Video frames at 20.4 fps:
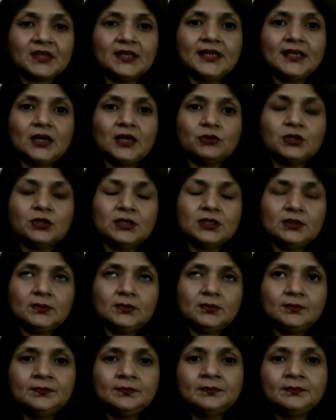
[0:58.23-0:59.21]
Now,
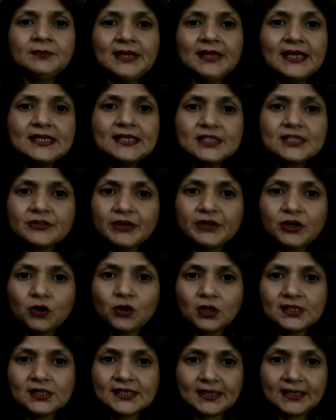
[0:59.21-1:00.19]
let's
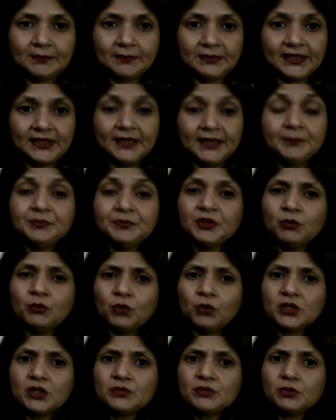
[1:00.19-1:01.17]
recall something.
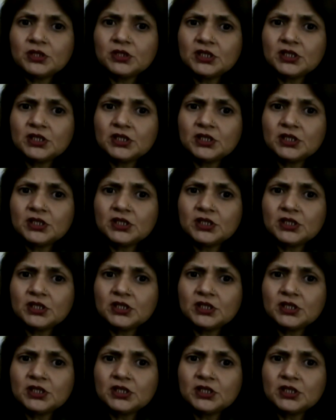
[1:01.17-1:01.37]
What was